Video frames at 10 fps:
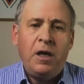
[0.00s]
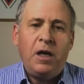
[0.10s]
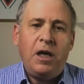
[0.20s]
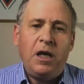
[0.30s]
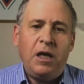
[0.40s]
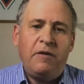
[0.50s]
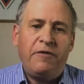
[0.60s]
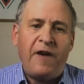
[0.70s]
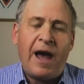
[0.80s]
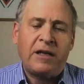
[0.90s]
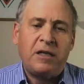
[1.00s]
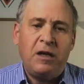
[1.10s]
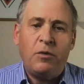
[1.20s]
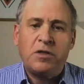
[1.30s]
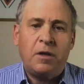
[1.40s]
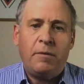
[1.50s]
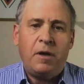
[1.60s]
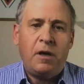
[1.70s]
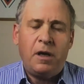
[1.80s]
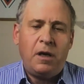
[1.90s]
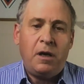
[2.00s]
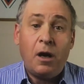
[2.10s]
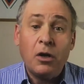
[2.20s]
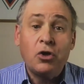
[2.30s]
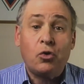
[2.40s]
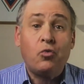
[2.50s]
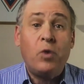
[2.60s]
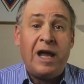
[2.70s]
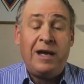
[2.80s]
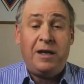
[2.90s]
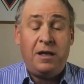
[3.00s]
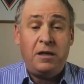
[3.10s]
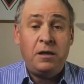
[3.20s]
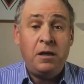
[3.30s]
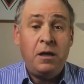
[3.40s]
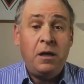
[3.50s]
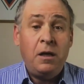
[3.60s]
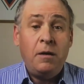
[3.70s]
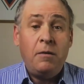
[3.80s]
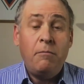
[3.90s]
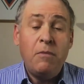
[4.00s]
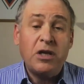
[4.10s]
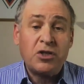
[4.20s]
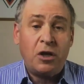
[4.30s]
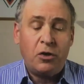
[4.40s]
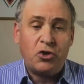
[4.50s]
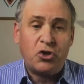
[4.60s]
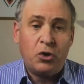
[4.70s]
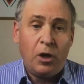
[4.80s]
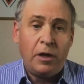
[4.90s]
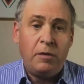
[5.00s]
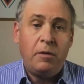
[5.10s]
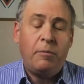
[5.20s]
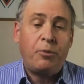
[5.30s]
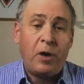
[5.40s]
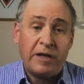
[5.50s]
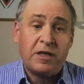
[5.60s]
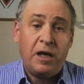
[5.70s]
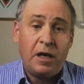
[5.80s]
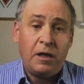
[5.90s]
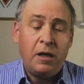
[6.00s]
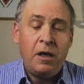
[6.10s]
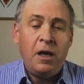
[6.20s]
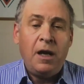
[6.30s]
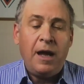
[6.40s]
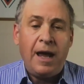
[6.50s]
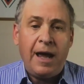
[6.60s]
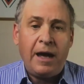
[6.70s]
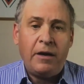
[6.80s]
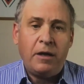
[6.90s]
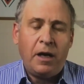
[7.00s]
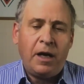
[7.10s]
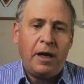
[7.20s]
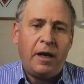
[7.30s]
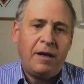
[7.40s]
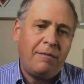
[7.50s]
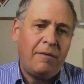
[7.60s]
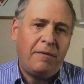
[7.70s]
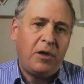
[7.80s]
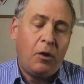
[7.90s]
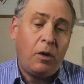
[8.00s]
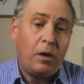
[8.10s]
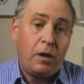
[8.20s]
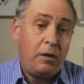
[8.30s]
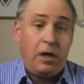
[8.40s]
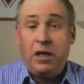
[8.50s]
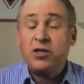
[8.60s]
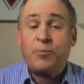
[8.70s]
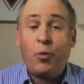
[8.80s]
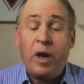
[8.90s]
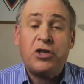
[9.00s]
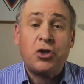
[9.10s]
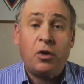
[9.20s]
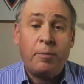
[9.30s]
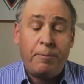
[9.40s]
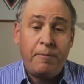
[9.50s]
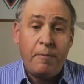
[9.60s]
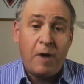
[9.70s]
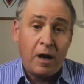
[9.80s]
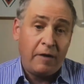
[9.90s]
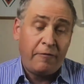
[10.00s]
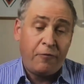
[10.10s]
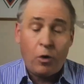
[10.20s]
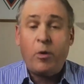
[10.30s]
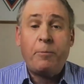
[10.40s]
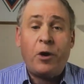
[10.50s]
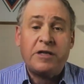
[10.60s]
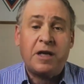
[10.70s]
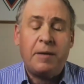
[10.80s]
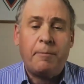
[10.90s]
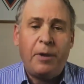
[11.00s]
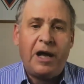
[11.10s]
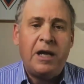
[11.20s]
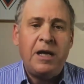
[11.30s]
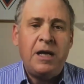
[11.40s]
In fact, he was a, a an underrated, misunderstood president and, uh, a, you know, a, an inspirational uh, former president, but